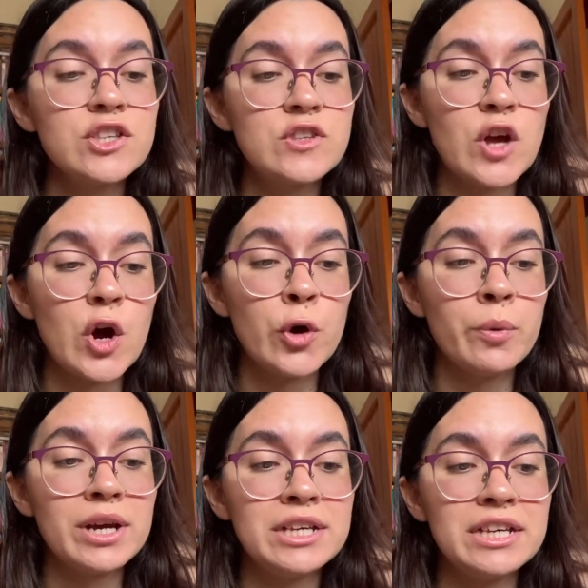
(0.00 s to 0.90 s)
So
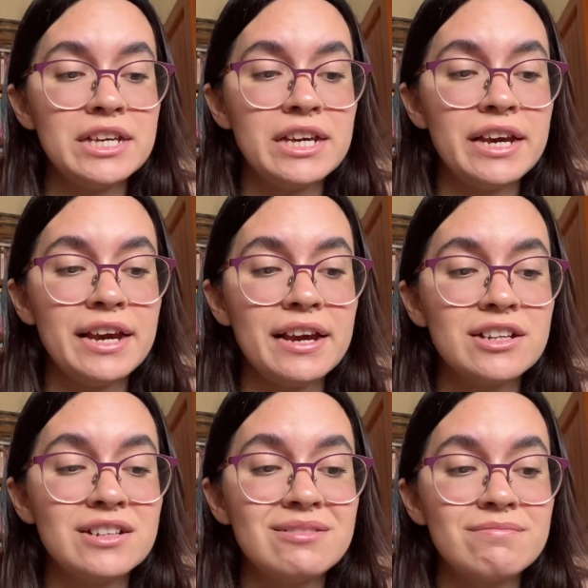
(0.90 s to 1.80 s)
he
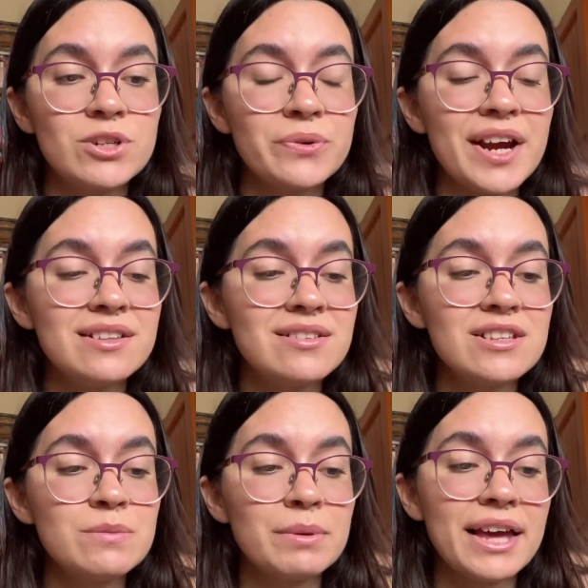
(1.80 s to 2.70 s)
creates
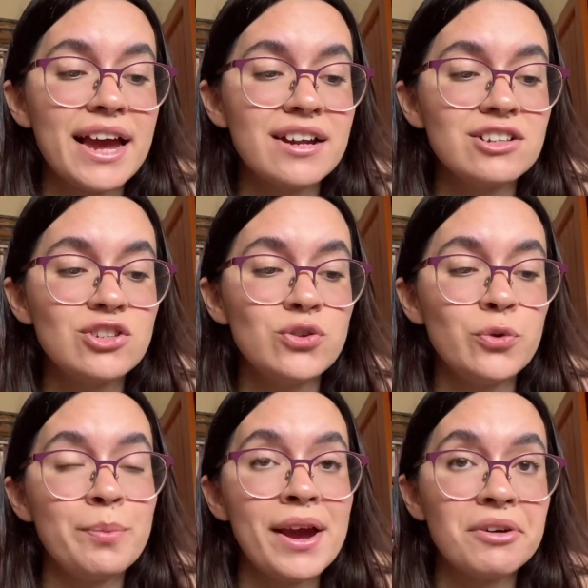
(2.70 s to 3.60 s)
this plan to
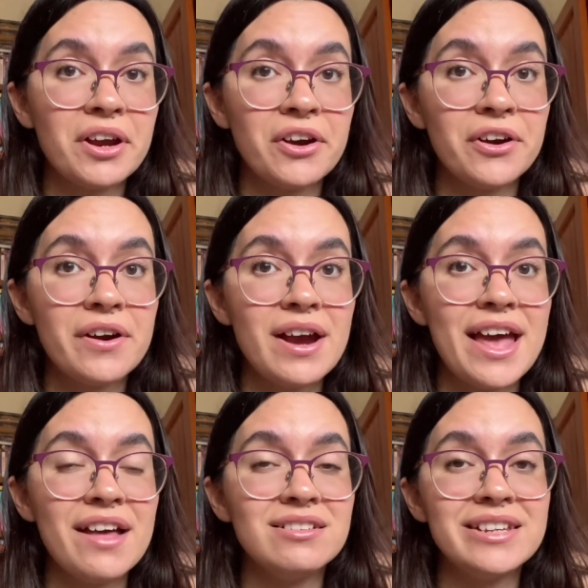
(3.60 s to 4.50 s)
marry her,
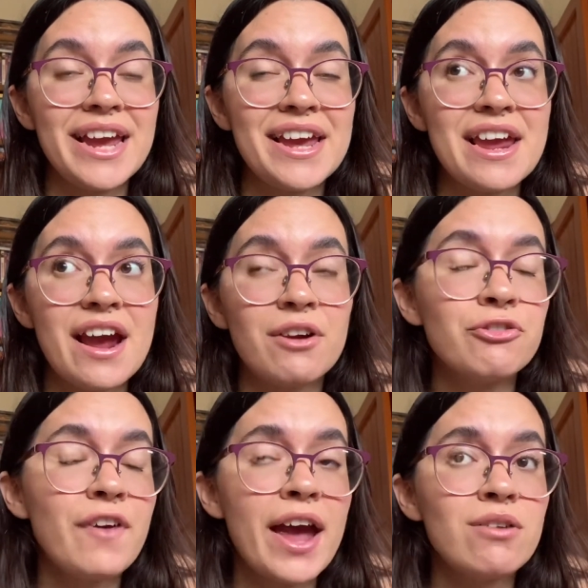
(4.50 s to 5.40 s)
and they are
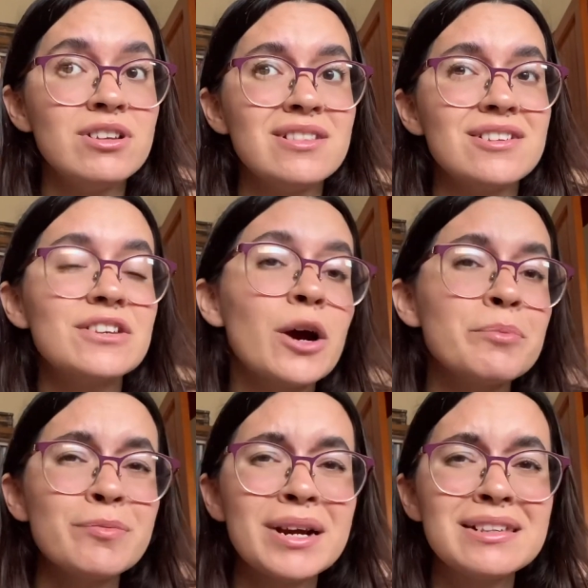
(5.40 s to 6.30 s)
found in this compromising